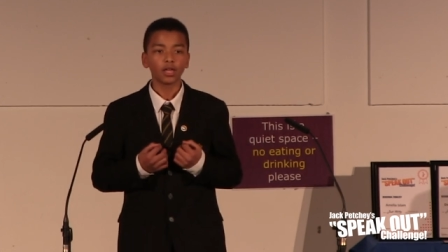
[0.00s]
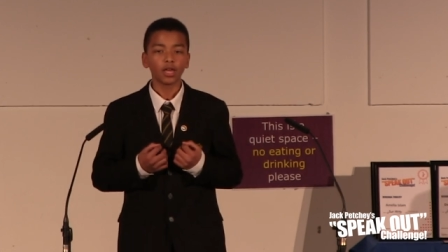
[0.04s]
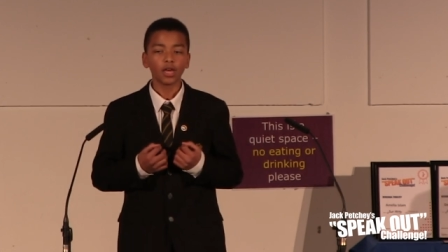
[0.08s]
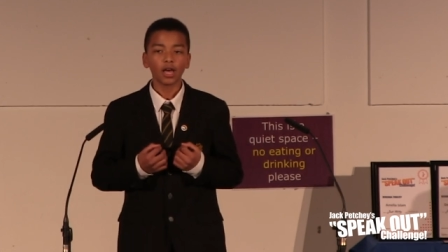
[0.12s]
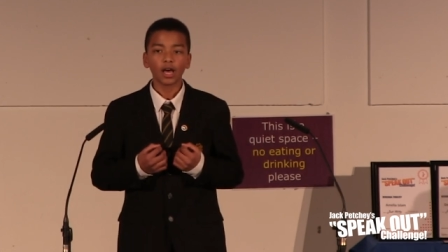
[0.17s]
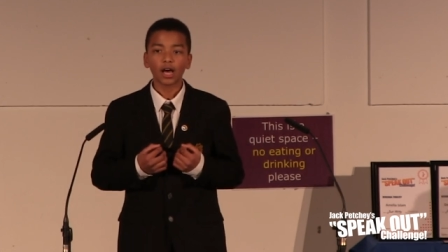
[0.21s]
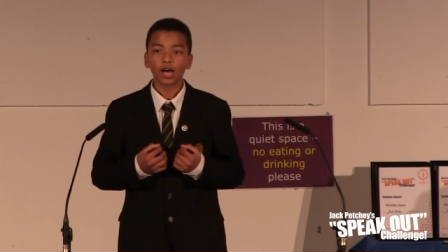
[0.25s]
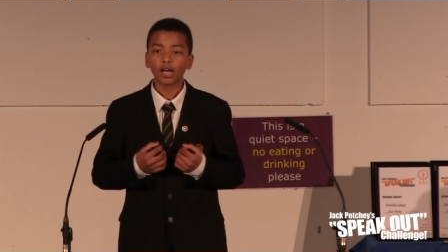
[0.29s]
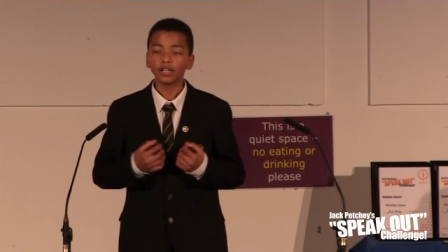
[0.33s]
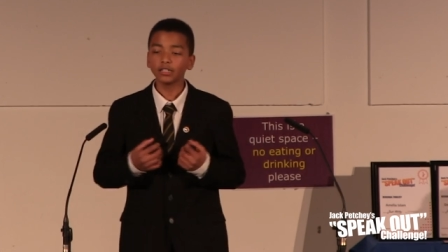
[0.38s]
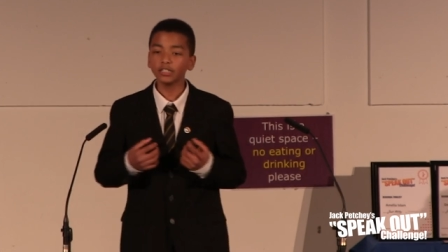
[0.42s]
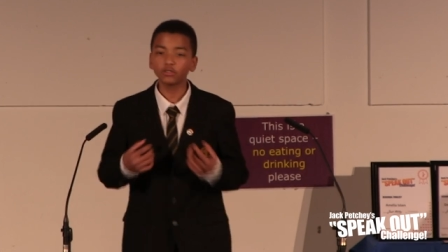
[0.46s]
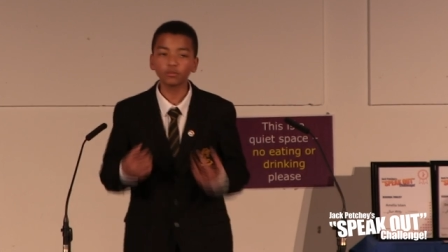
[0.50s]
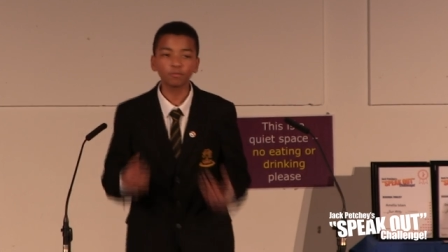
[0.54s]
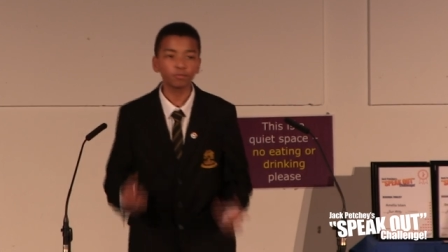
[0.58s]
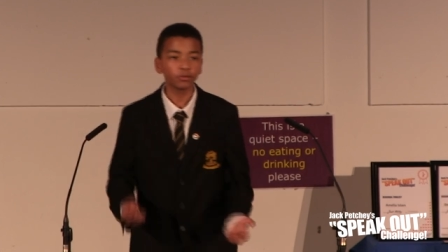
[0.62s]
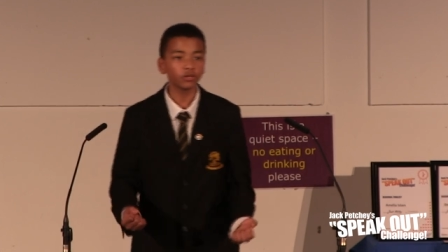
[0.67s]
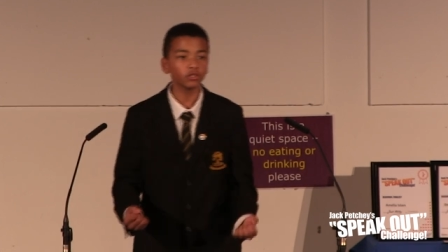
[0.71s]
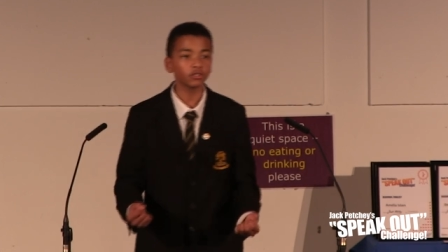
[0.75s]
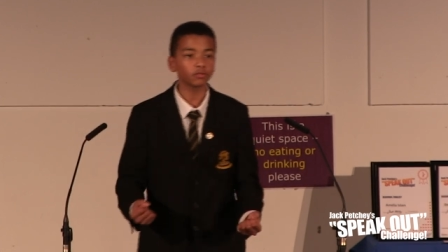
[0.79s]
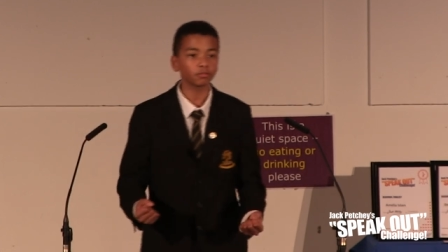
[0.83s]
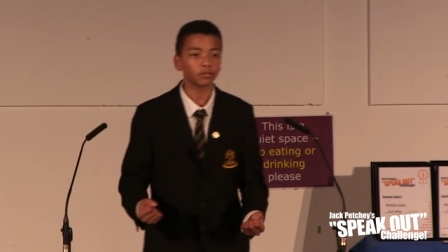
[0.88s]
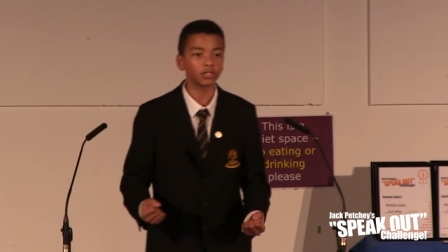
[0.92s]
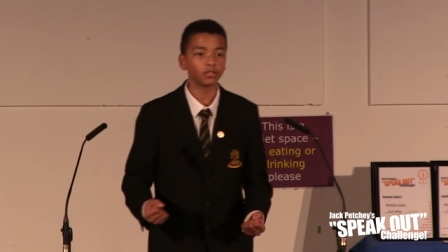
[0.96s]
I need to
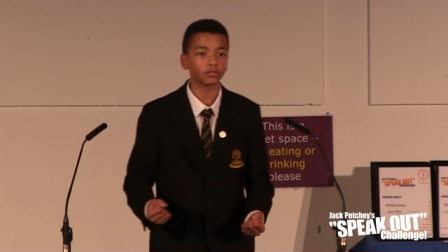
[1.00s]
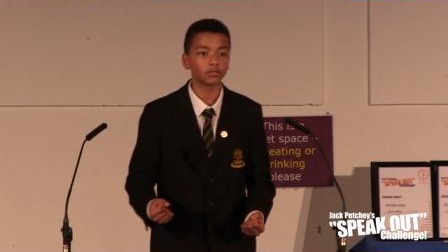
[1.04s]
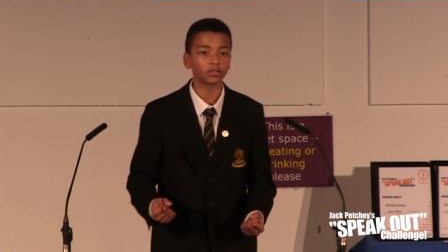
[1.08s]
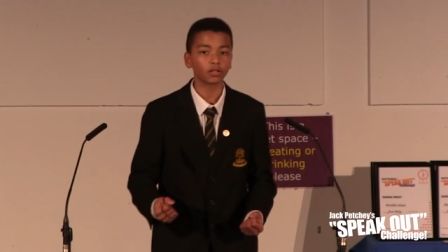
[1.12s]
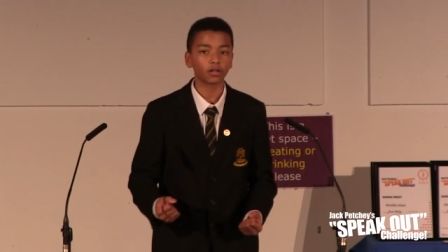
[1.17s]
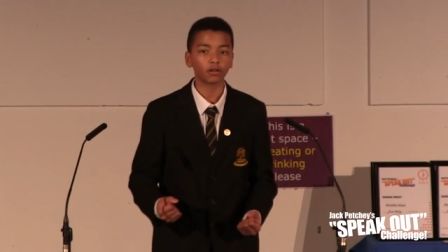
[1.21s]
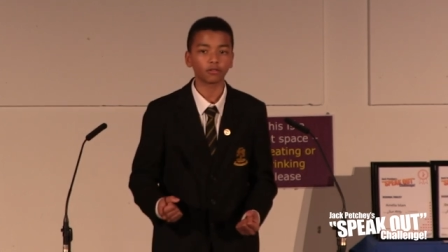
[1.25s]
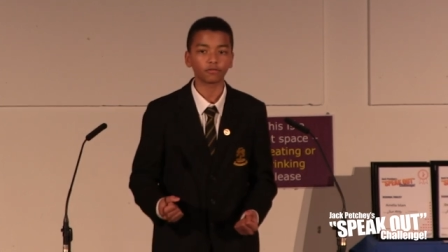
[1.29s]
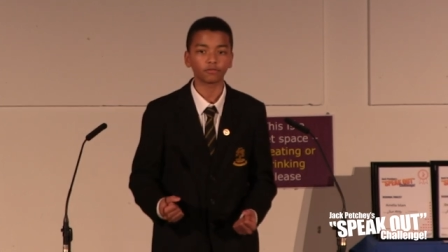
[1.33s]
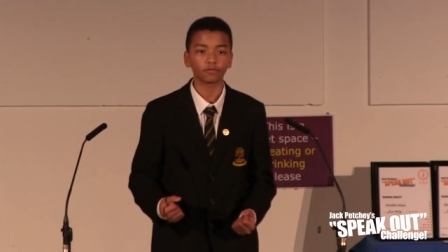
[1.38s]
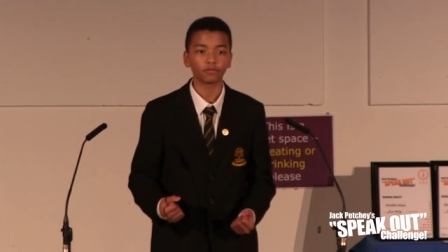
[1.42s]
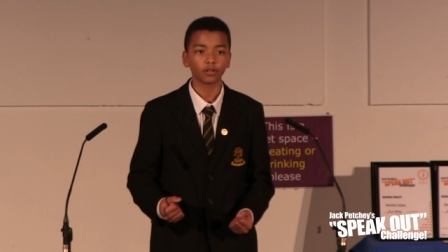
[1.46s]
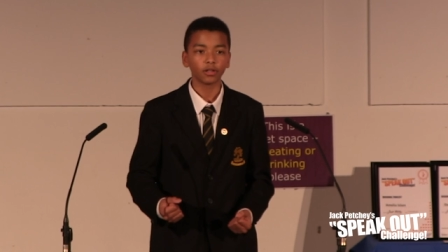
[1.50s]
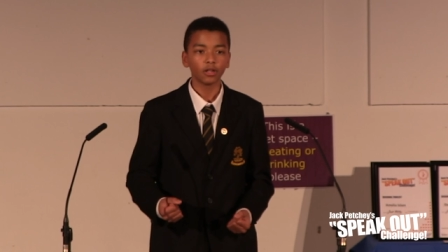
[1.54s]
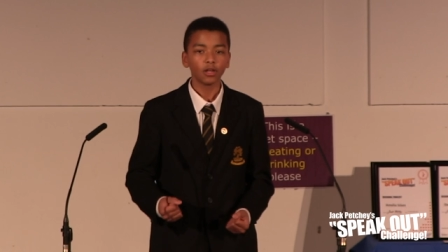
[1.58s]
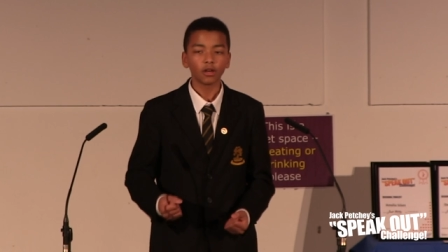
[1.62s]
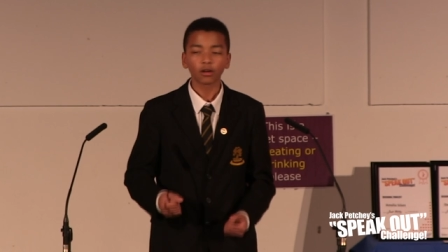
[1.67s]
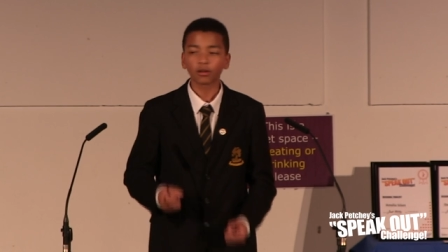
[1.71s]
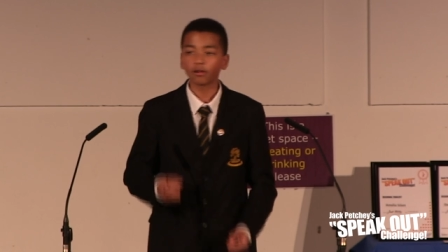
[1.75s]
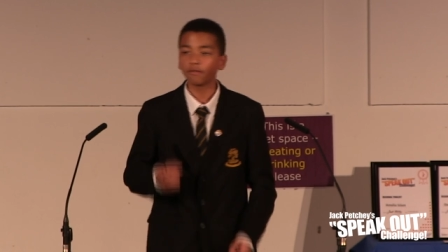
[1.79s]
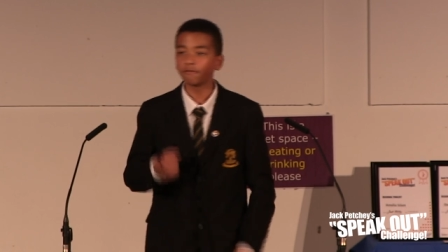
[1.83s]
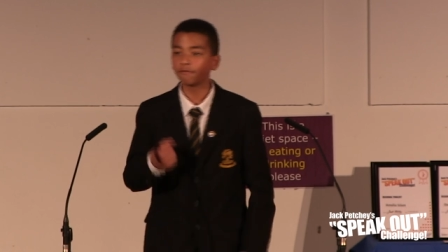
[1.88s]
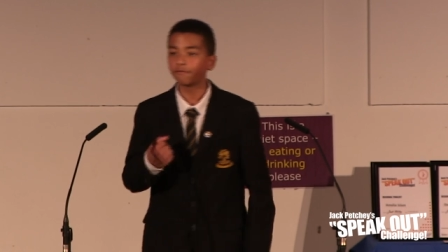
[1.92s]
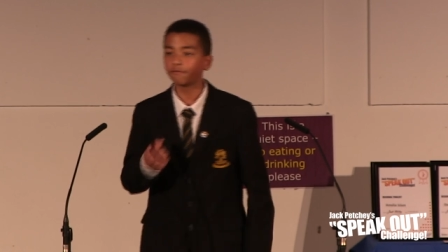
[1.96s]
push myself,
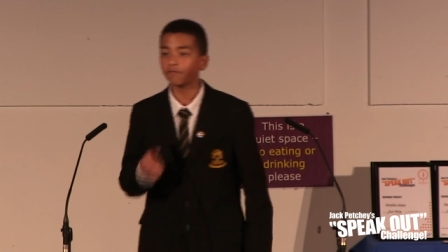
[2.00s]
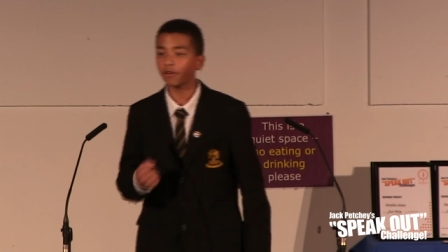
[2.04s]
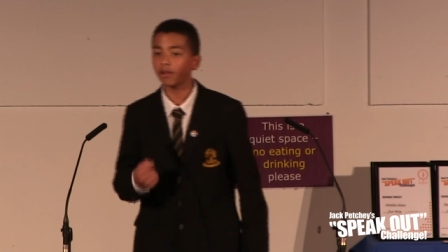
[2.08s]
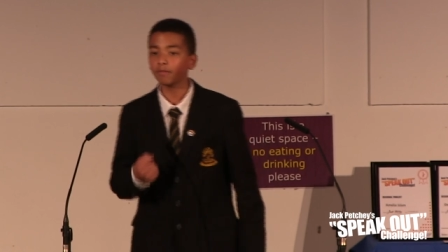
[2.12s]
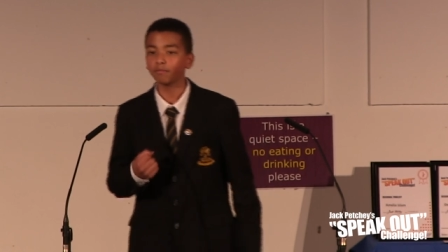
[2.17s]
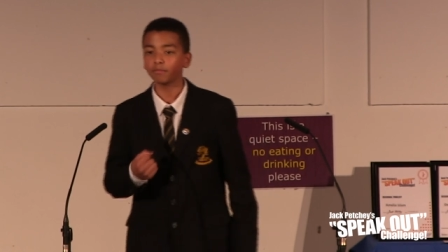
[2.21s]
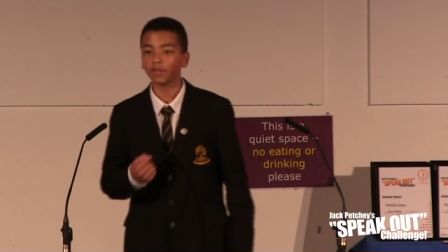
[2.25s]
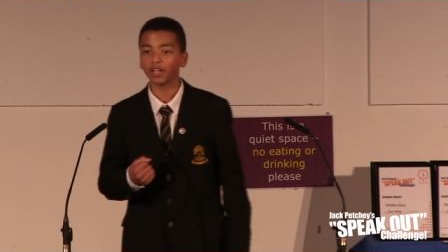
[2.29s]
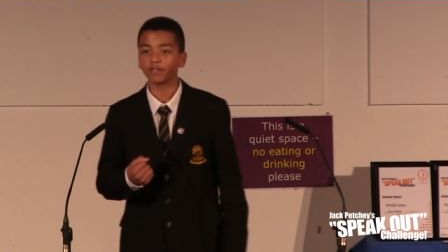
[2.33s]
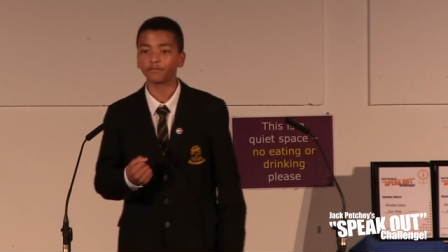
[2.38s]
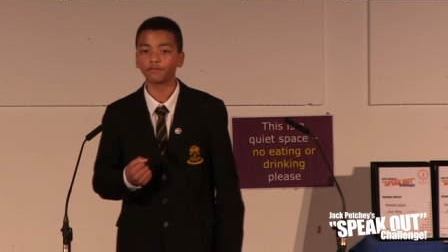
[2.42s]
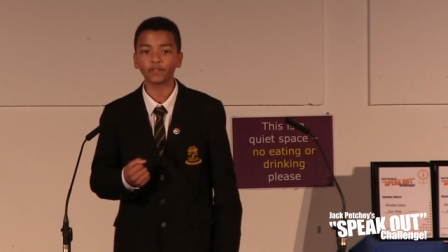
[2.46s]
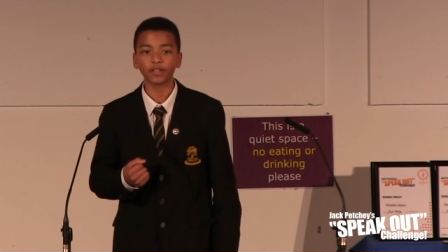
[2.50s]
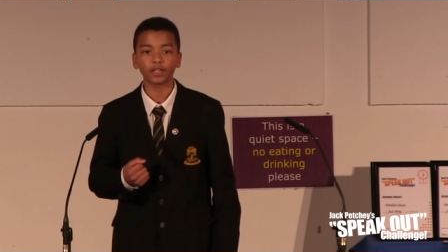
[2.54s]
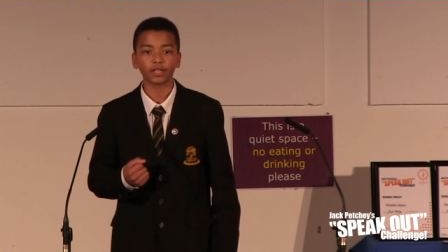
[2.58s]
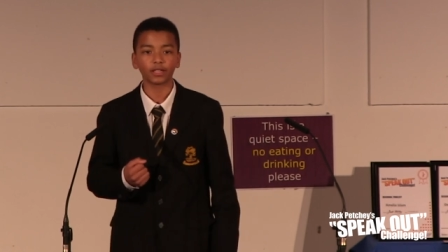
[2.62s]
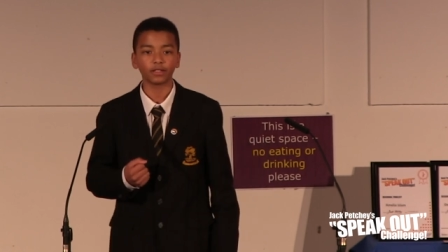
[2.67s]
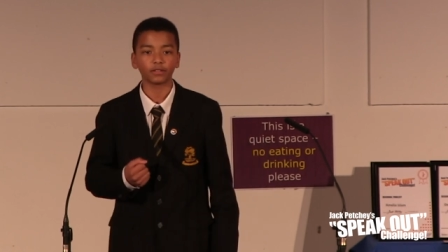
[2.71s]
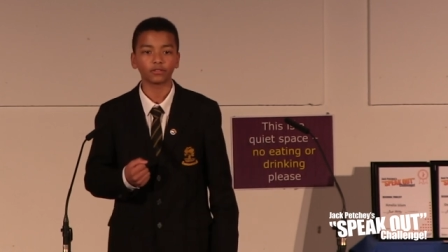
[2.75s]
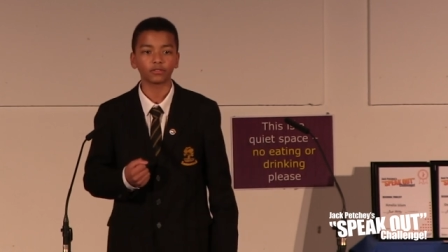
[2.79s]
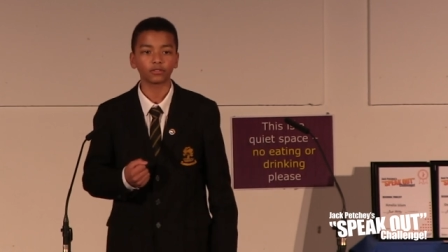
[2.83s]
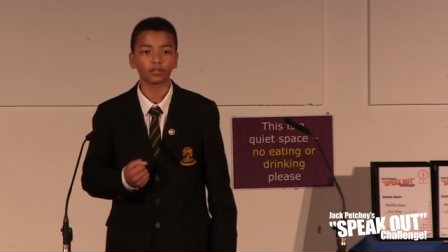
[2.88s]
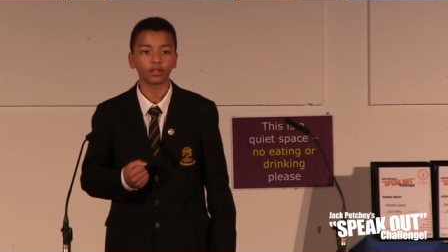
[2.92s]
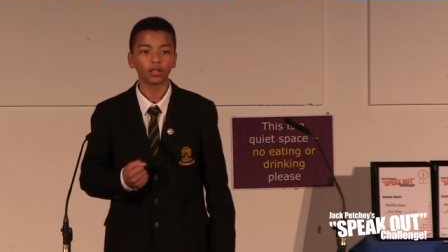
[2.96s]
confront my
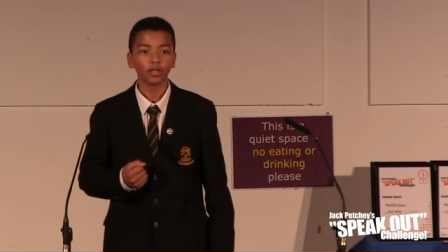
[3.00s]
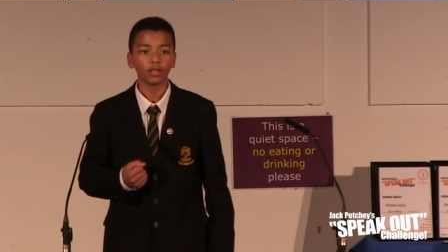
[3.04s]
fears,